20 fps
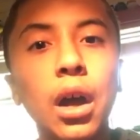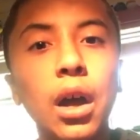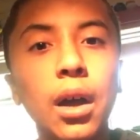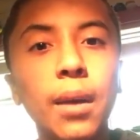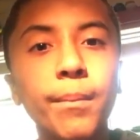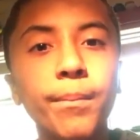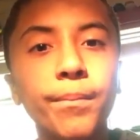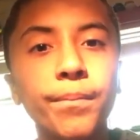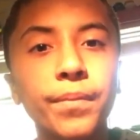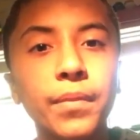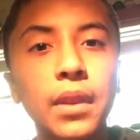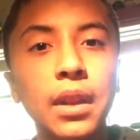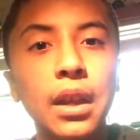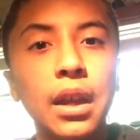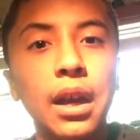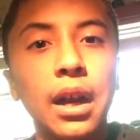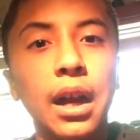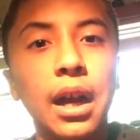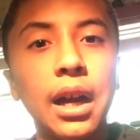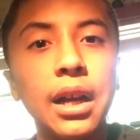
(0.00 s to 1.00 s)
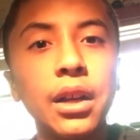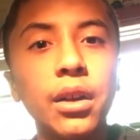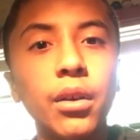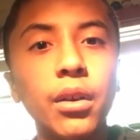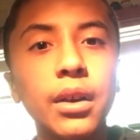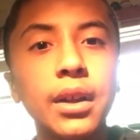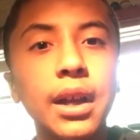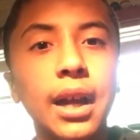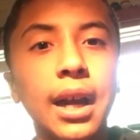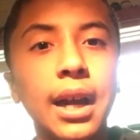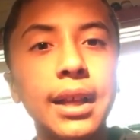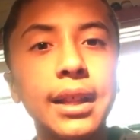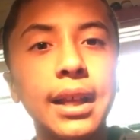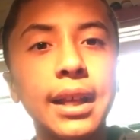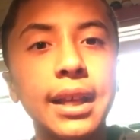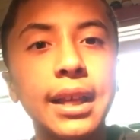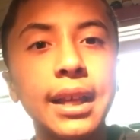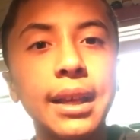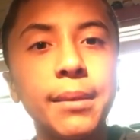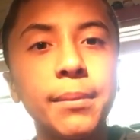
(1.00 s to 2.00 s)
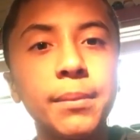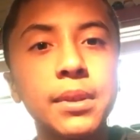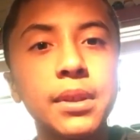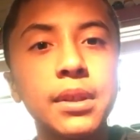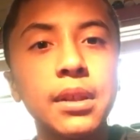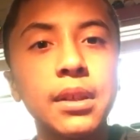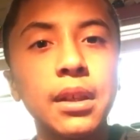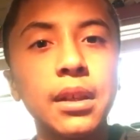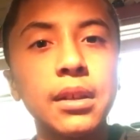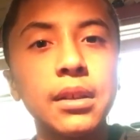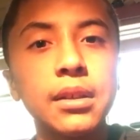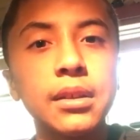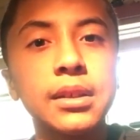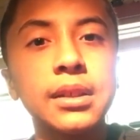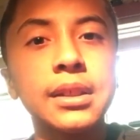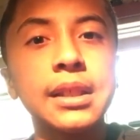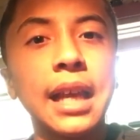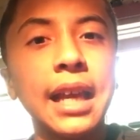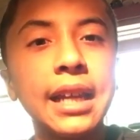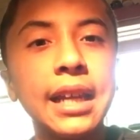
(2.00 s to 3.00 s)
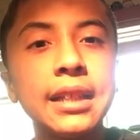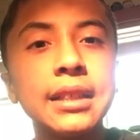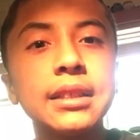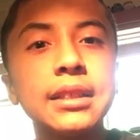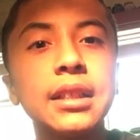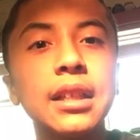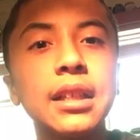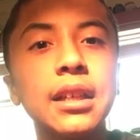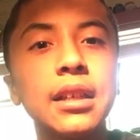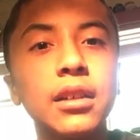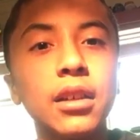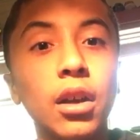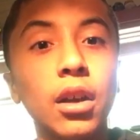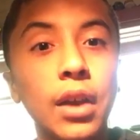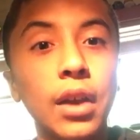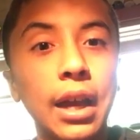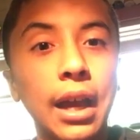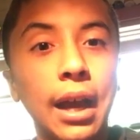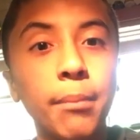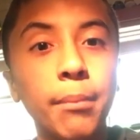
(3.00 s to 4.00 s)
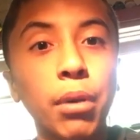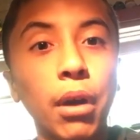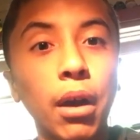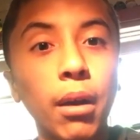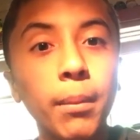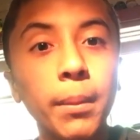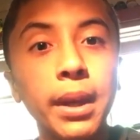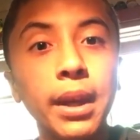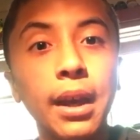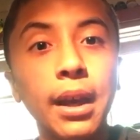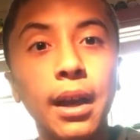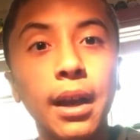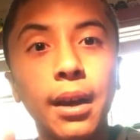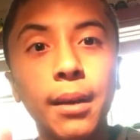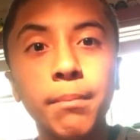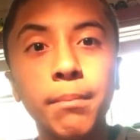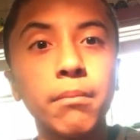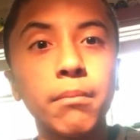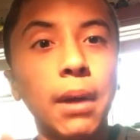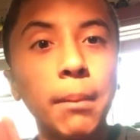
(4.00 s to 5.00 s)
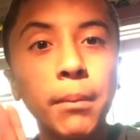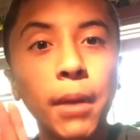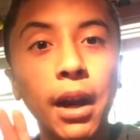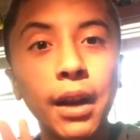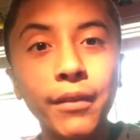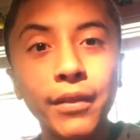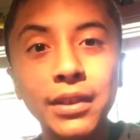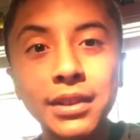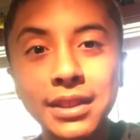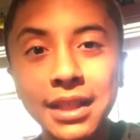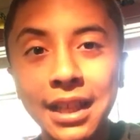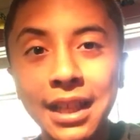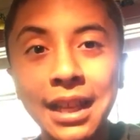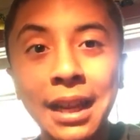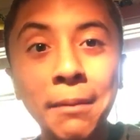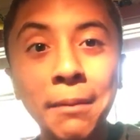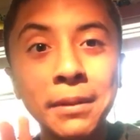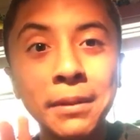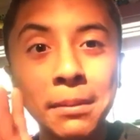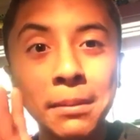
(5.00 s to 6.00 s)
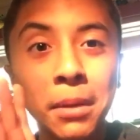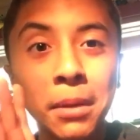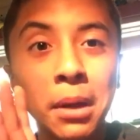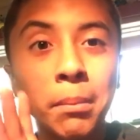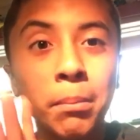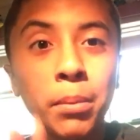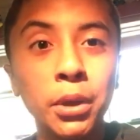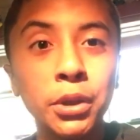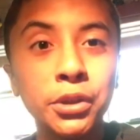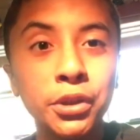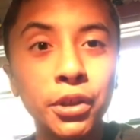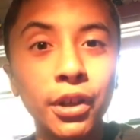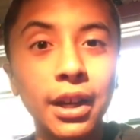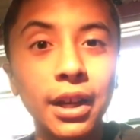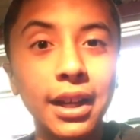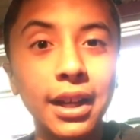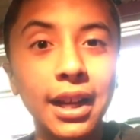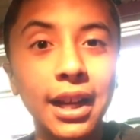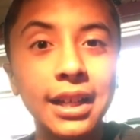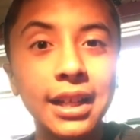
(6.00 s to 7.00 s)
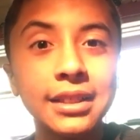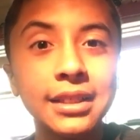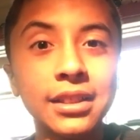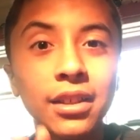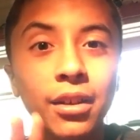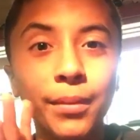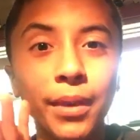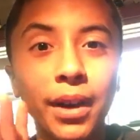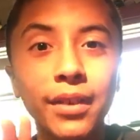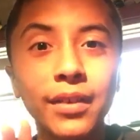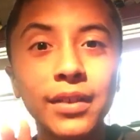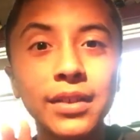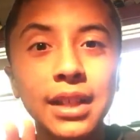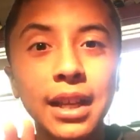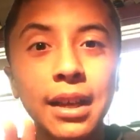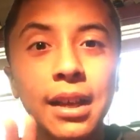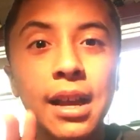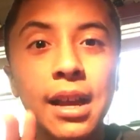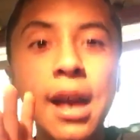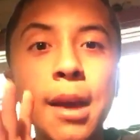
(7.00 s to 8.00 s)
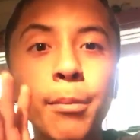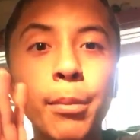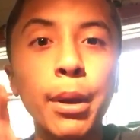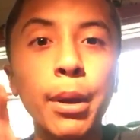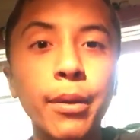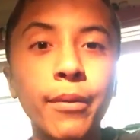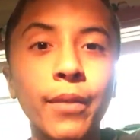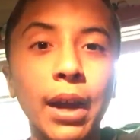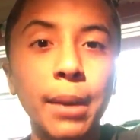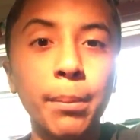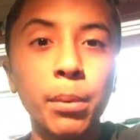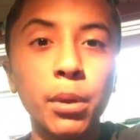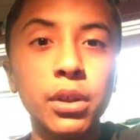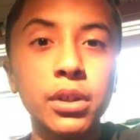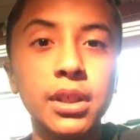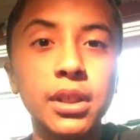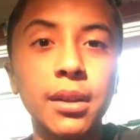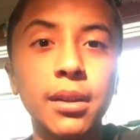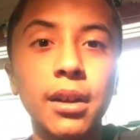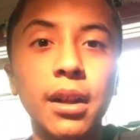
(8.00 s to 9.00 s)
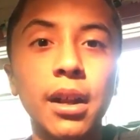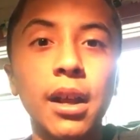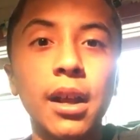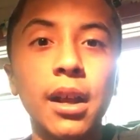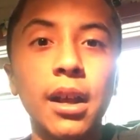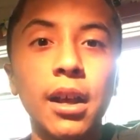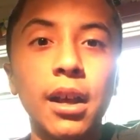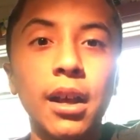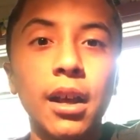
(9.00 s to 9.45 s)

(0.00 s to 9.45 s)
Um, I know a guy that keeps Saint. Okay, I'm probably I'm I'm not even gonna say the name because I'm gonna butcher it, guys. I'm not even saying pit vipers and